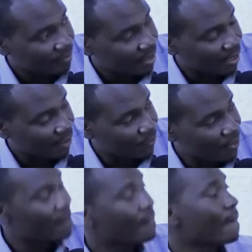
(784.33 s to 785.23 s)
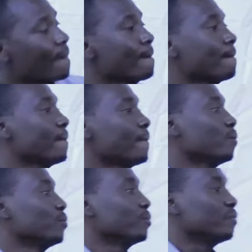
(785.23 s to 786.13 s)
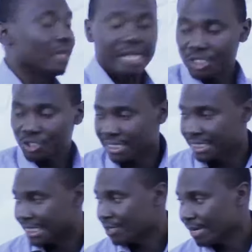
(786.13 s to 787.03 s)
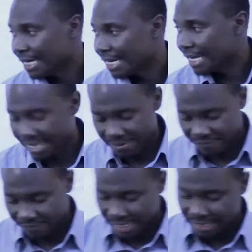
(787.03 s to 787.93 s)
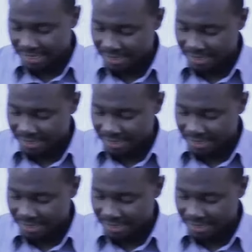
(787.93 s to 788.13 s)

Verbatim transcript: Hallelujah. Then I saw a gentleman and I felt